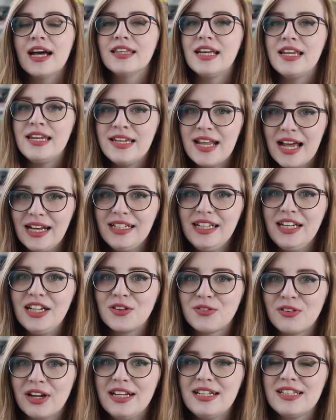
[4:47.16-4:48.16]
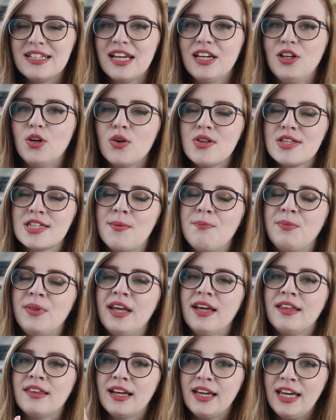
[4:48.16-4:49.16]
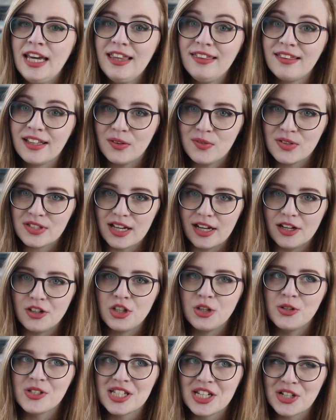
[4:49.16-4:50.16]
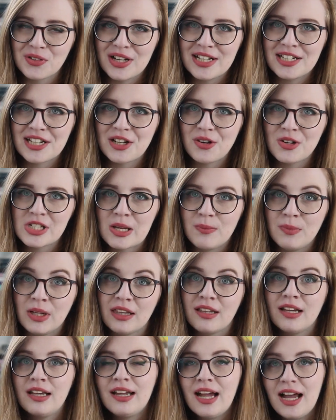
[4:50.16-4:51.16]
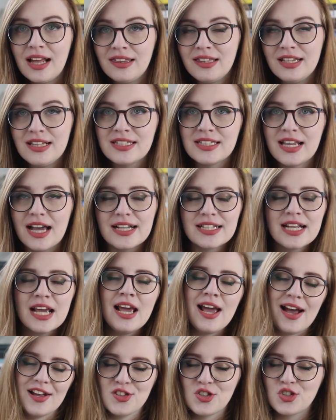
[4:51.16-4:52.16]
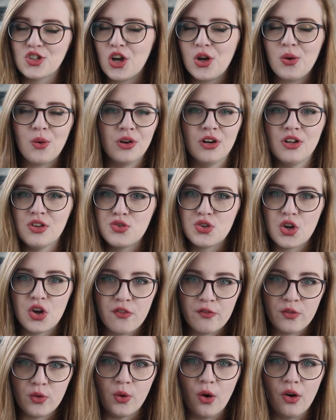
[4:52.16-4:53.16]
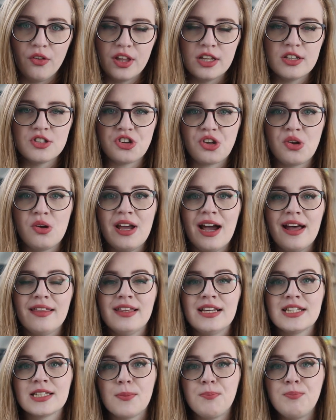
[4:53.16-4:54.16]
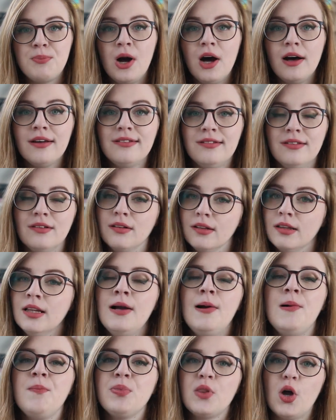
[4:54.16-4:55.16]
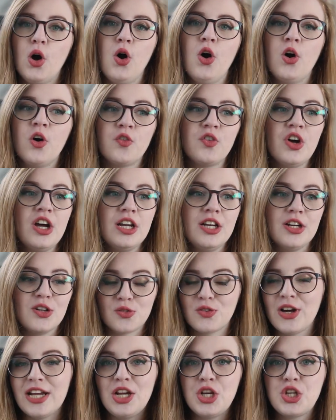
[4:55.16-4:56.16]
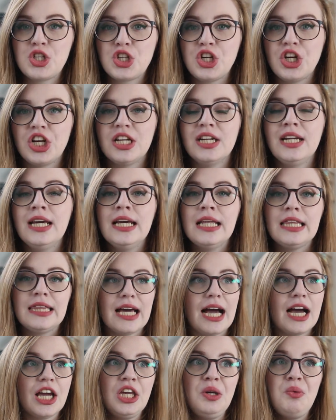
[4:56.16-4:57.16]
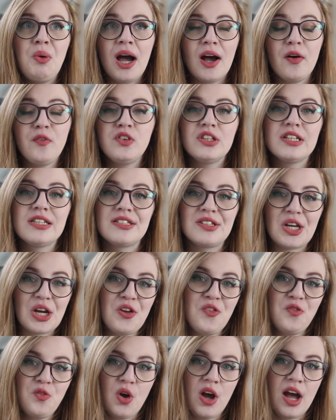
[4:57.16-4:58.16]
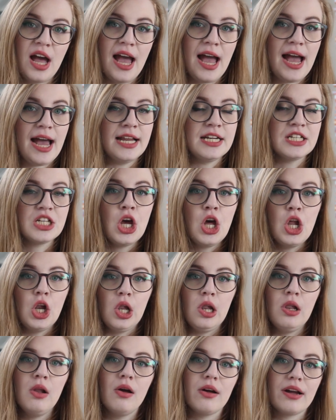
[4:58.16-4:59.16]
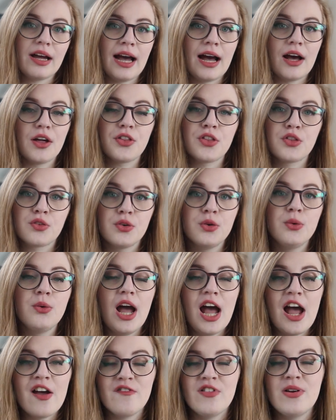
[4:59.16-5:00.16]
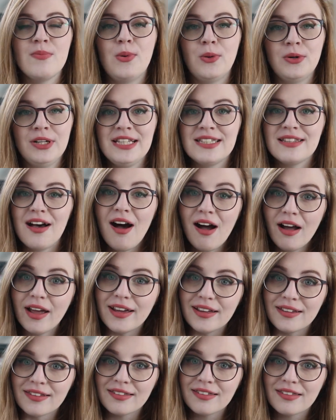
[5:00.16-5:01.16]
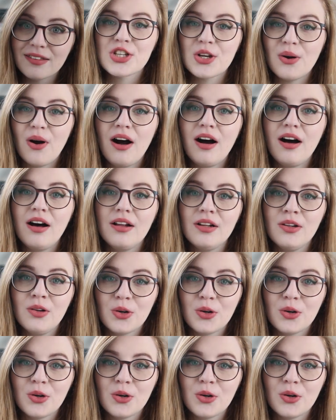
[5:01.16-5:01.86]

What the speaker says: and then Nellie narrating on something that Heathcliff said, who is narrating on something that Cathy said, and so on and so forth. And so you get this puzzle of narration that you have to cipher and look at through everybody's eyes. So are